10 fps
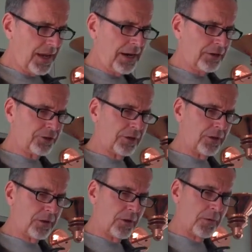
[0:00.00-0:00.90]
And here's
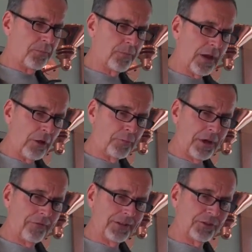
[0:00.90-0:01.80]
the health
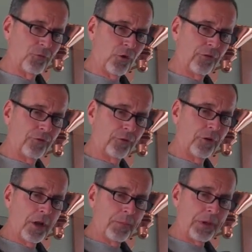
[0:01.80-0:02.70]
benefits of work
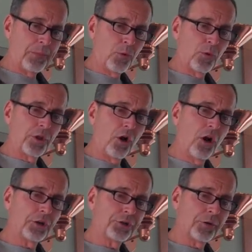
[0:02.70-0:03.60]
for people with
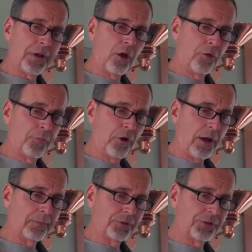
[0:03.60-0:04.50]
long-term health
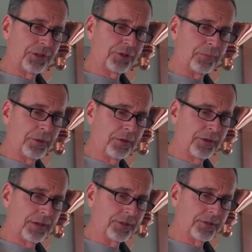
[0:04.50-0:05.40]
problems or
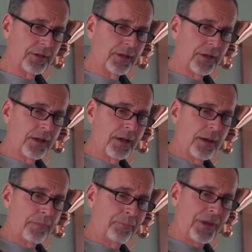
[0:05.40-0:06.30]
disabilities.
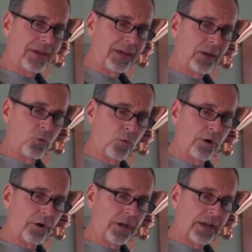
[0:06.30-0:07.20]
Being in
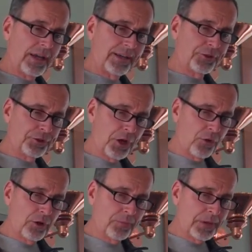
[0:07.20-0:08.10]
work is
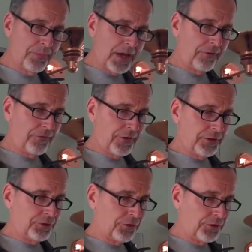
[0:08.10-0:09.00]
shown to be
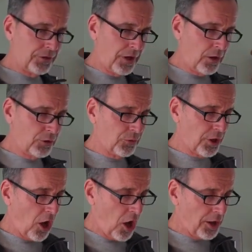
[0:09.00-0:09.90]
beneficial to those
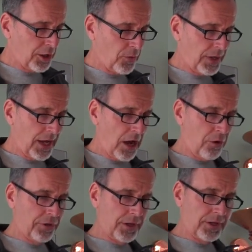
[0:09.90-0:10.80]
with ongoing
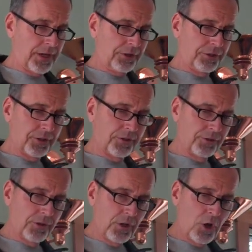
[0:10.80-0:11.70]
health
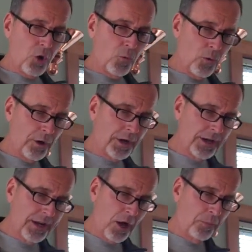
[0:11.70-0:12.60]
conditions. Work
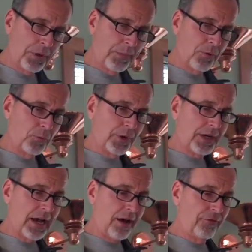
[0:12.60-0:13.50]
can help people
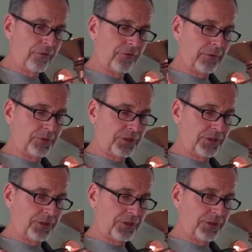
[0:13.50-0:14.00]
recover from